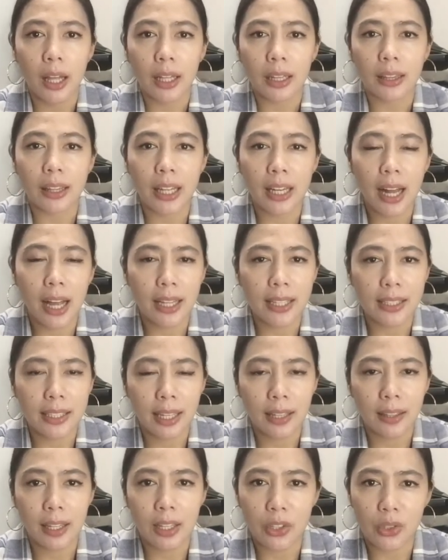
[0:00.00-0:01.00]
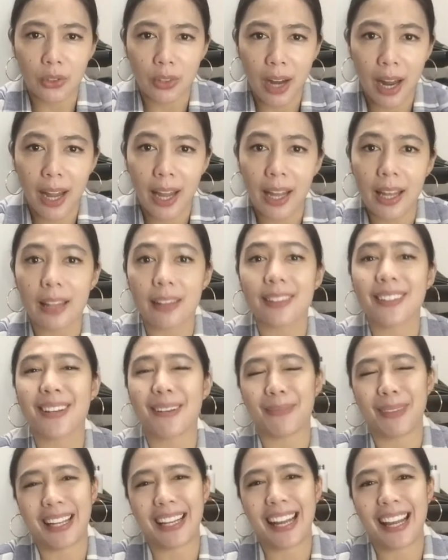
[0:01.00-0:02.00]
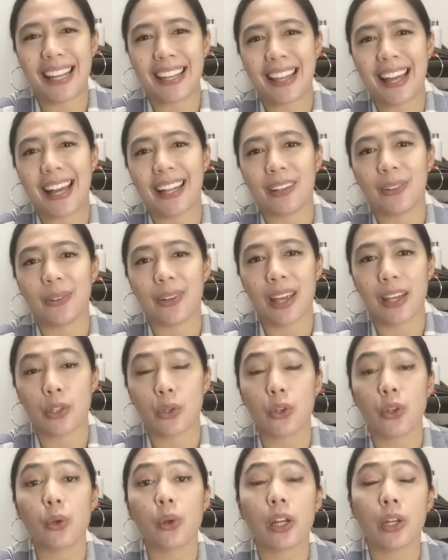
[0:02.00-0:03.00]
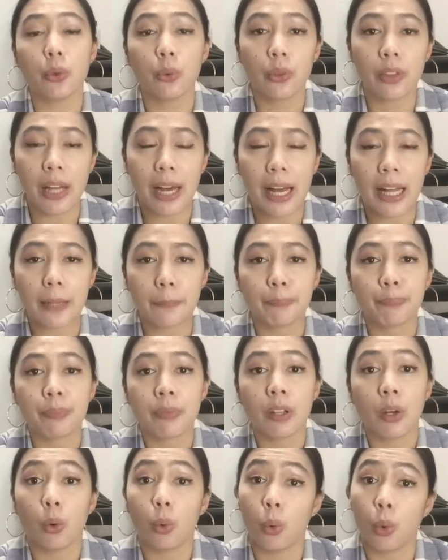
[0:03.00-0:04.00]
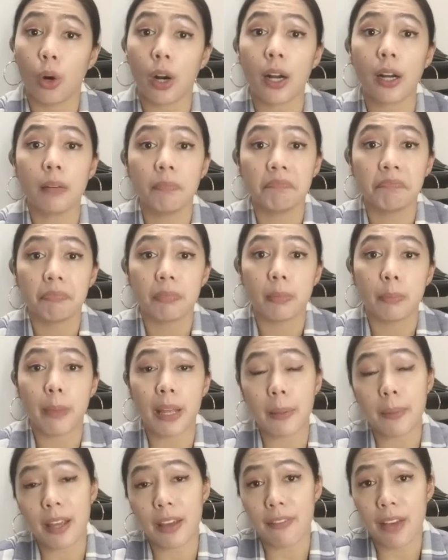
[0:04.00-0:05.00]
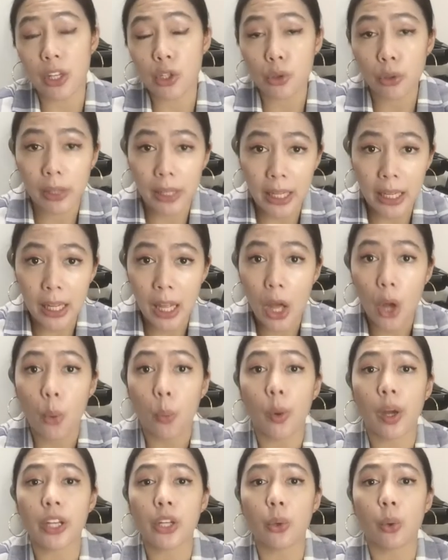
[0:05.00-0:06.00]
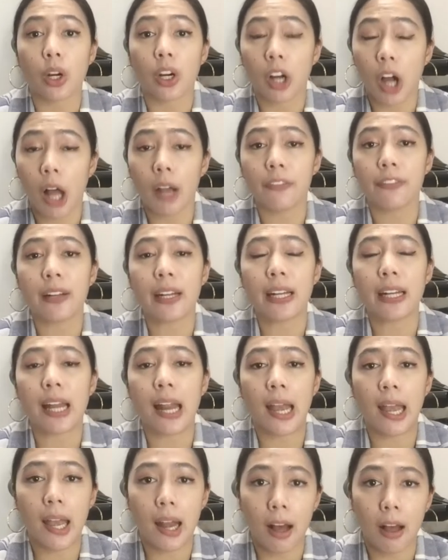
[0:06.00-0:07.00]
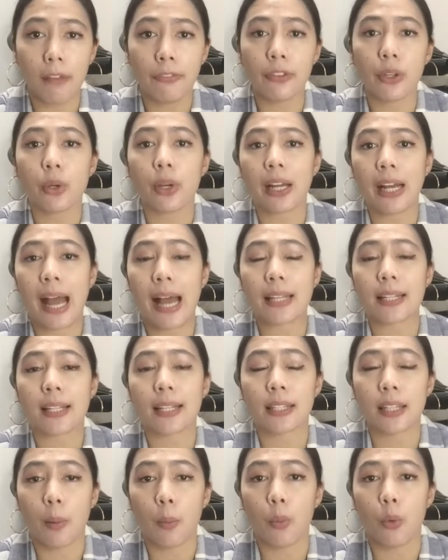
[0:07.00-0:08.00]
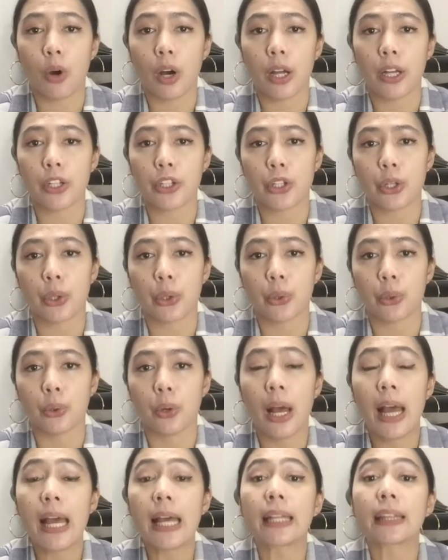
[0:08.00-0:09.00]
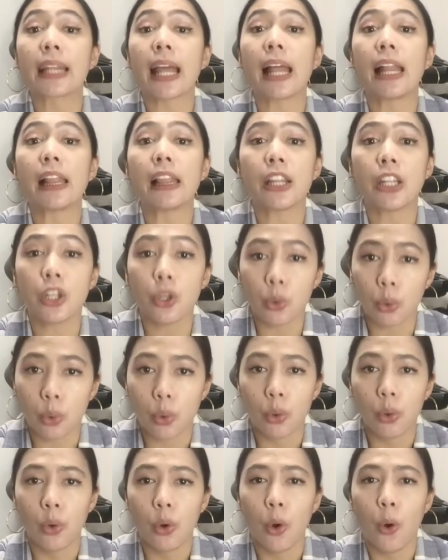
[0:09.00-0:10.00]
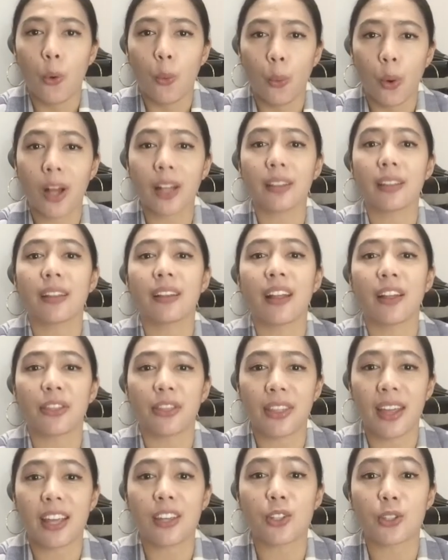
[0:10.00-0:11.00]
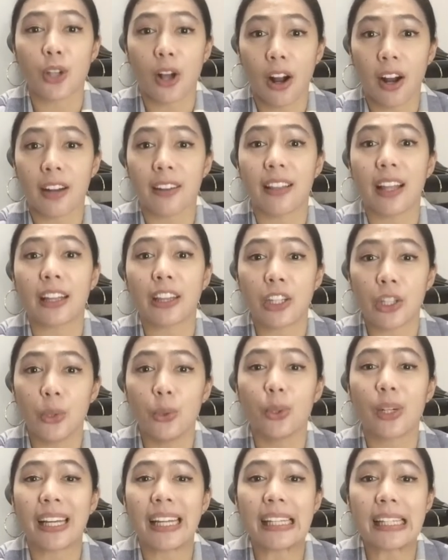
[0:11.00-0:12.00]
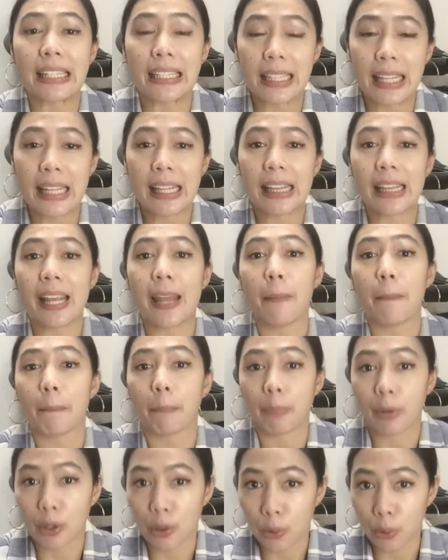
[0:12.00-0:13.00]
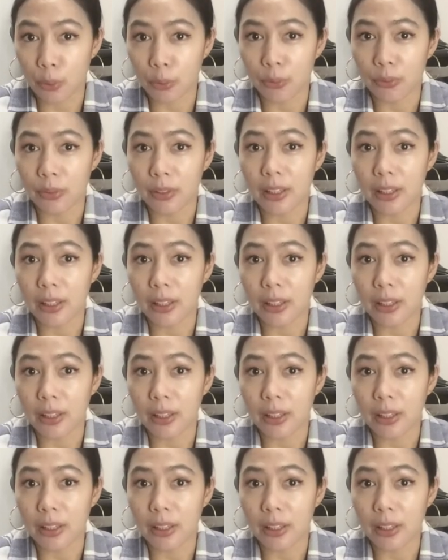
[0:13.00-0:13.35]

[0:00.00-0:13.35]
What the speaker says: Did I say this right? Something like that. Okay, so you can do that. Or maybe eventually, when you are confident enough, you can ask someone to tell you what the things are that you can still improve.